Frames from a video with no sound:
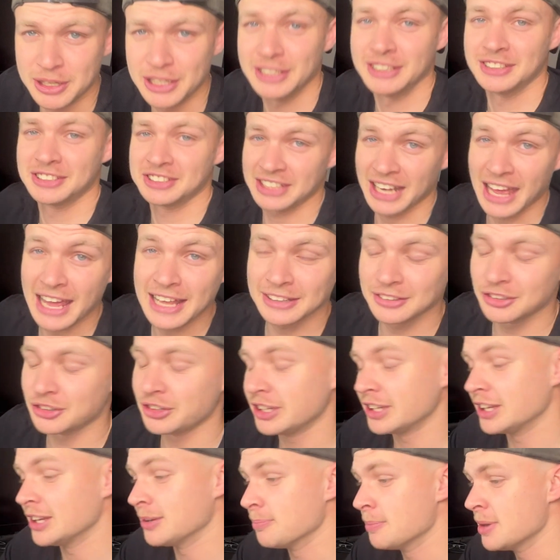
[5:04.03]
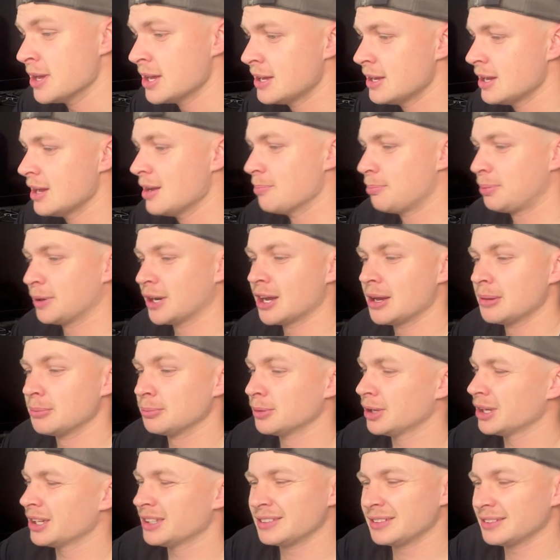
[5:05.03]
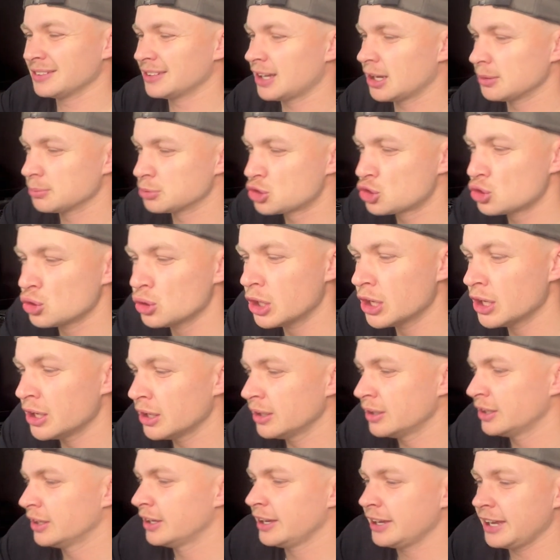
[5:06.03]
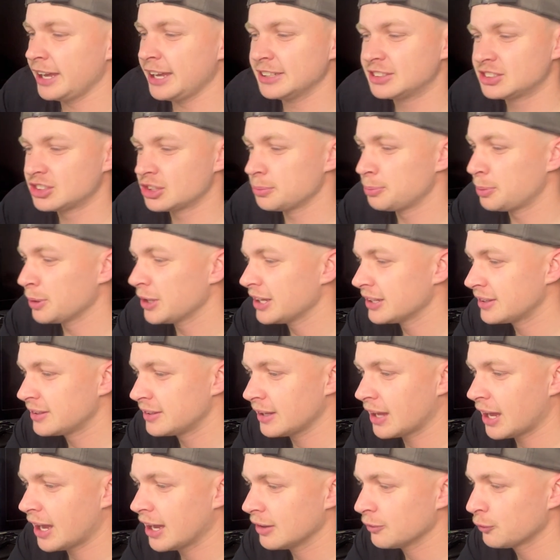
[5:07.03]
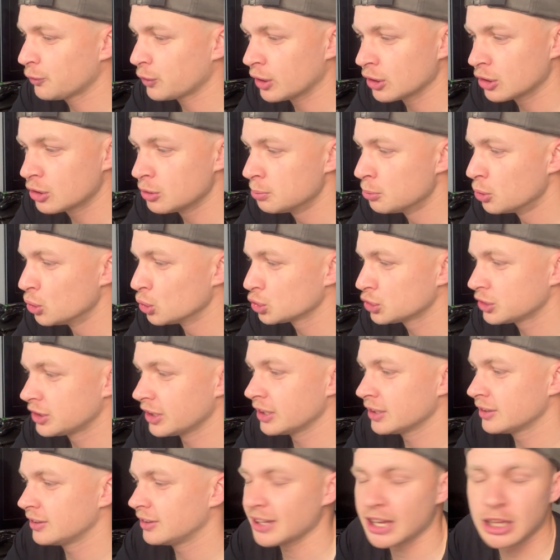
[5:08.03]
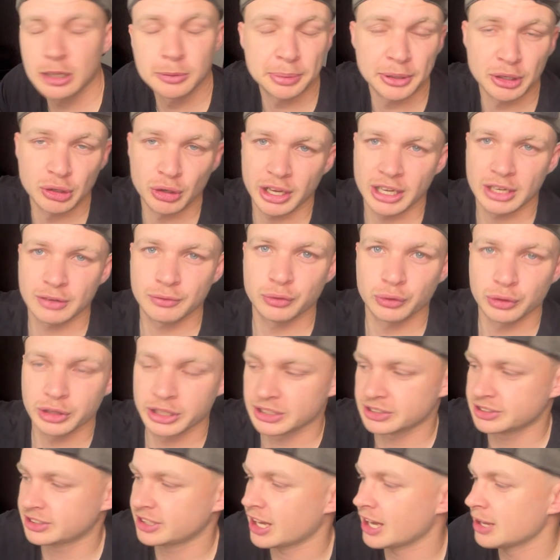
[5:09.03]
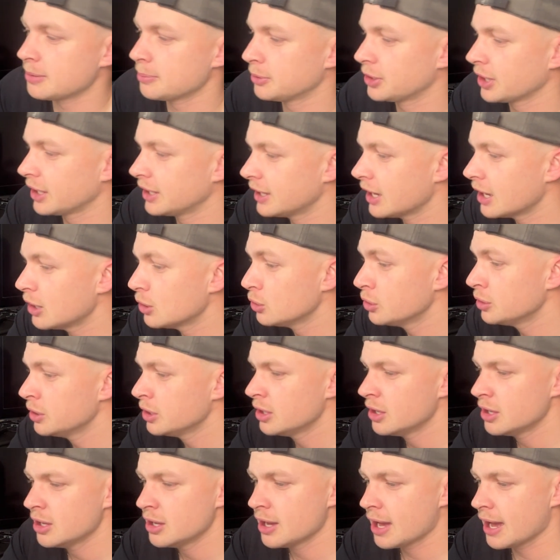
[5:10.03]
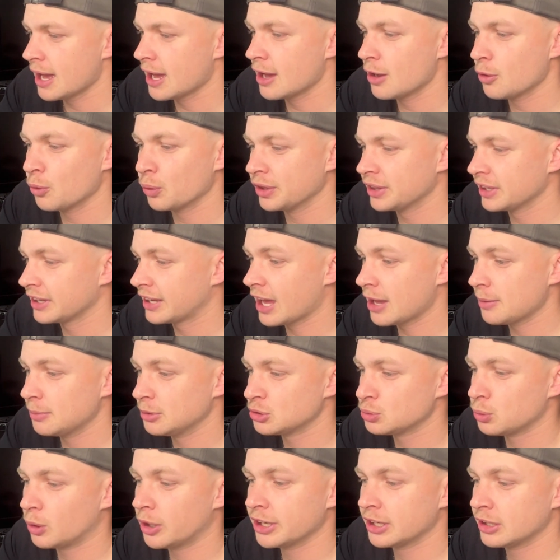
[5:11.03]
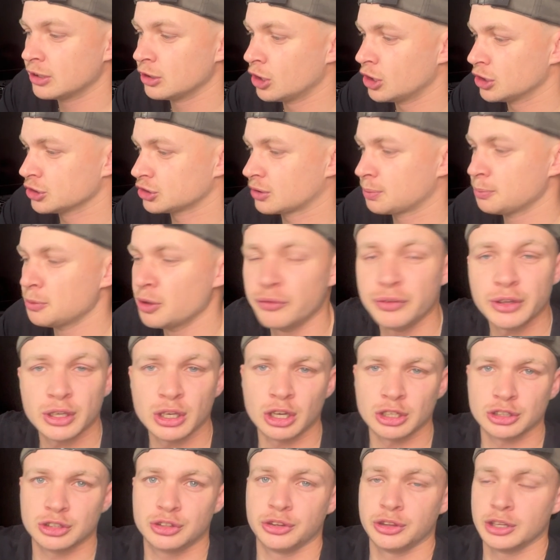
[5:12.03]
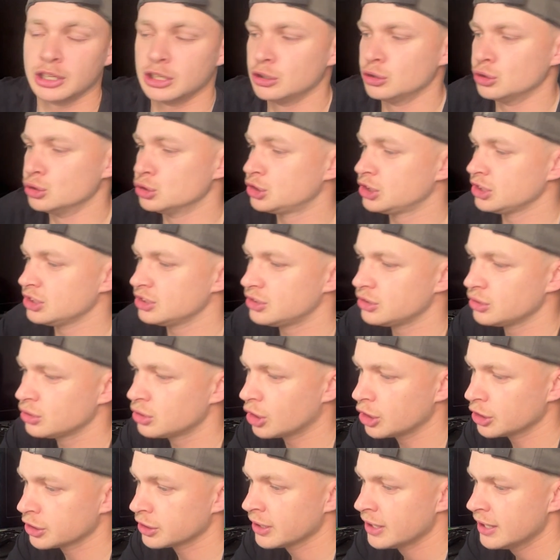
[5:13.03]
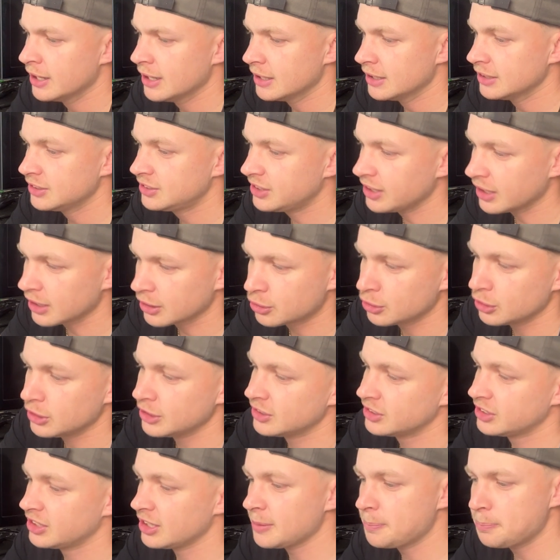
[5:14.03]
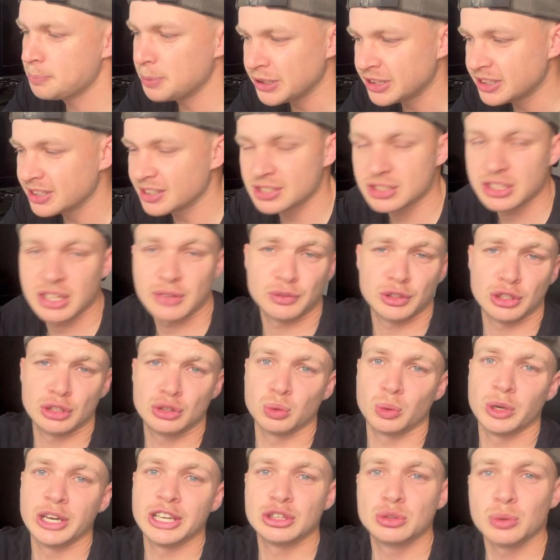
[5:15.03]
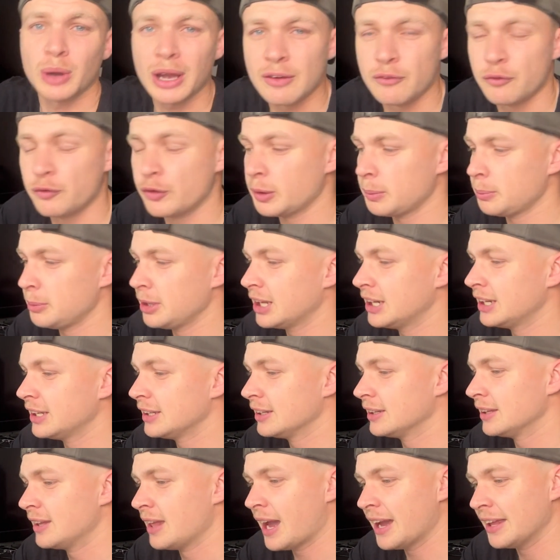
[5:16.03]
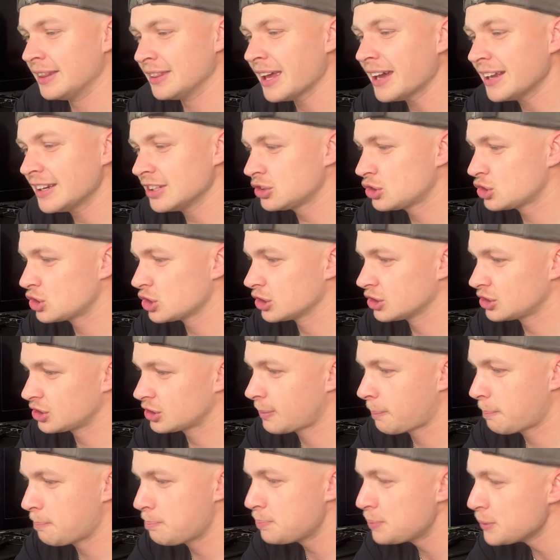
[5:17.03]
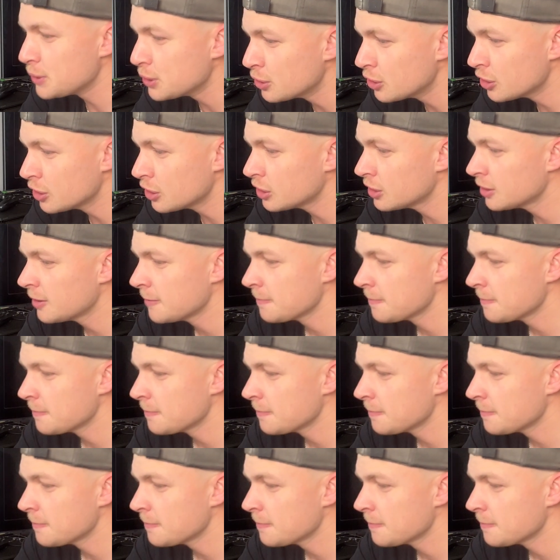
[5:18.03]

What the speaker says: slandering him. But I'm sure it's a bet, and Franco Mostert, they'll be ready for this game. They know where the game is won and lost. Moving on to the Lucies, you got Siya Kolisi, Pieter Steph de Tooy, Dwayne Vermeulen, and that is just pure